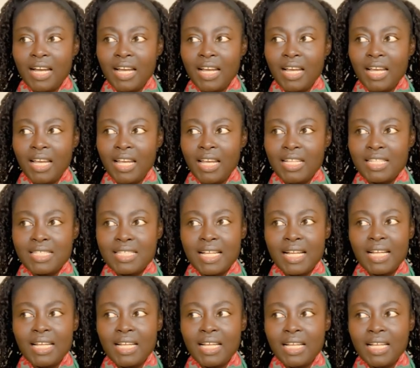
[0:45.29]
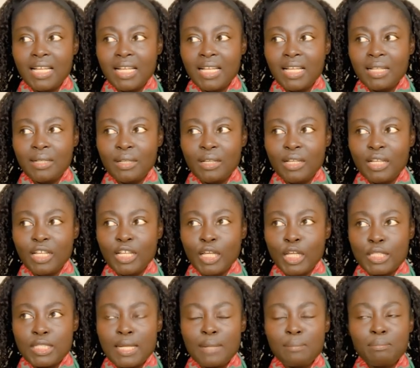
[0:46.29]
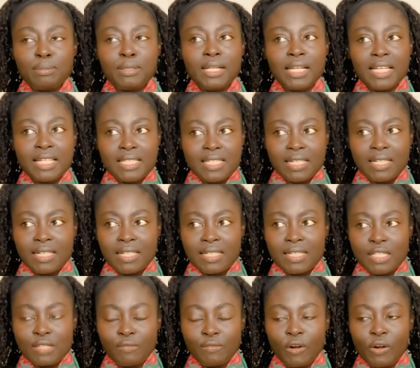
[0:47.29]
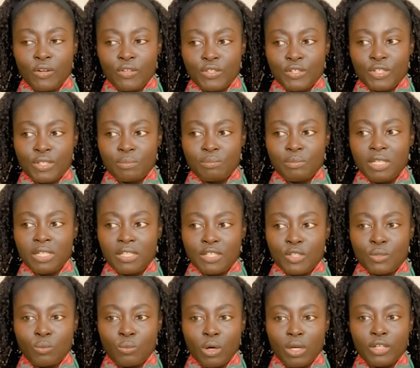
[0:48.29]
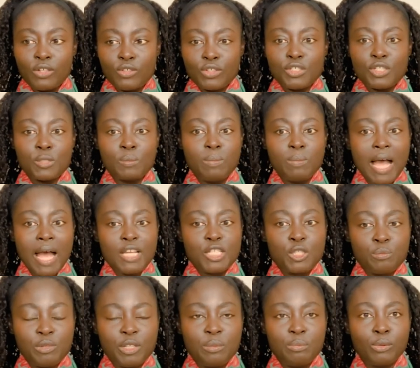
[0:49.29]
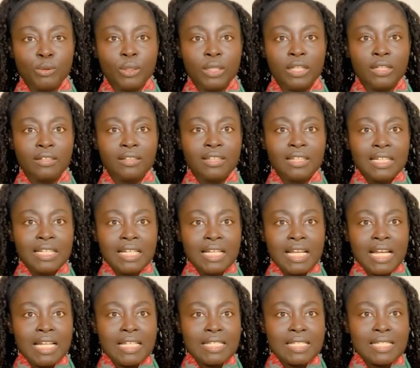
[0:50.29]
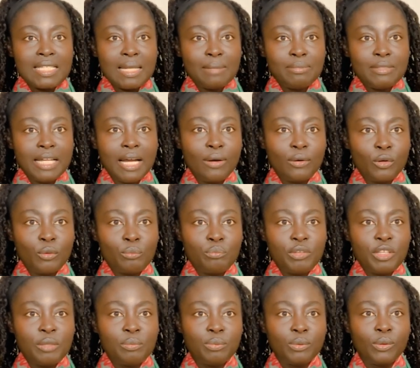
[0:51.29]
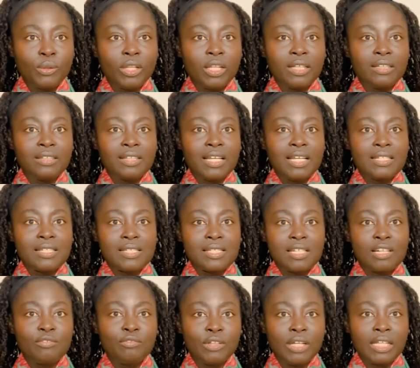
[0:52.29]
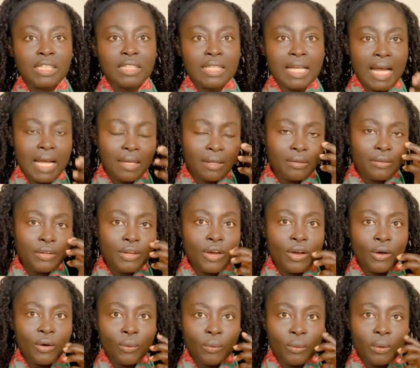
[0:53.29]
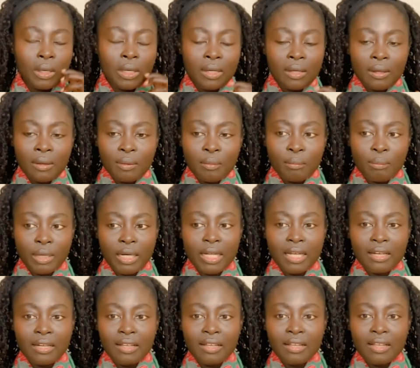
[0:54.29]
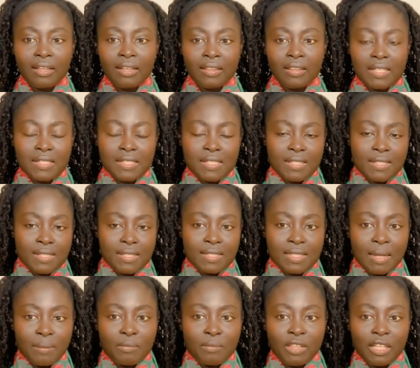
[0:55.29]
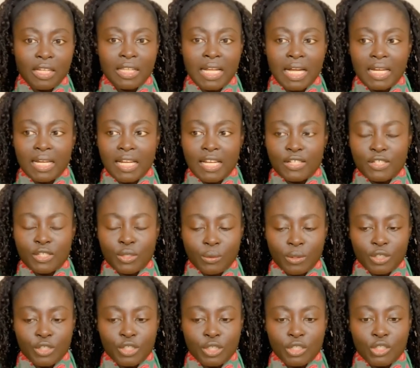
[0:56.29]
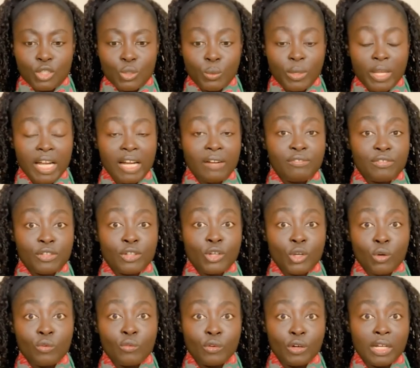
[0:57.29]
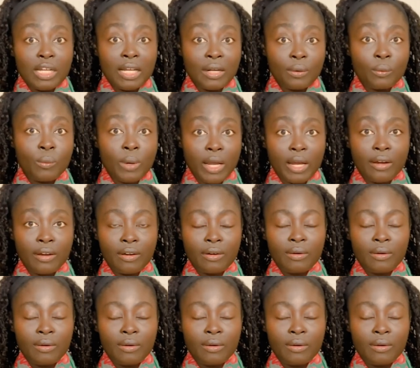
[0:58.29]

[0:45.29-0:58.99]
it's not it's not pleasant as far as just me just wanting to just bash people and and step down on people and and stuff like that. No. But this is something that as Christians we have to know if we're not aware.